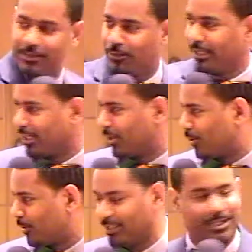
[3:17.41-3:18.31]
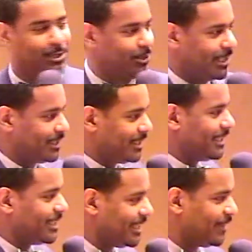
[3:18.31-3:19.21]
Where'd they go? Where'd they go? They, they,
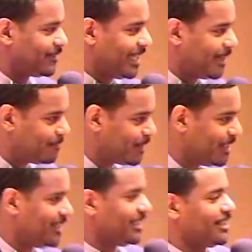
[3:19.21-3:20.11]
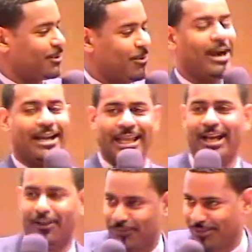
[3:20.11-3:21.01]
they left out. They, the choir
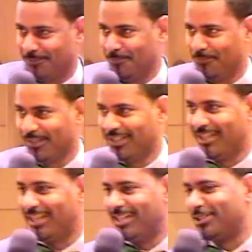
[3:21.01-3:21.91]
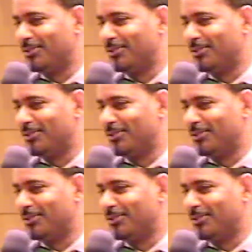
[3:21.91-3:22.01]
left. And to the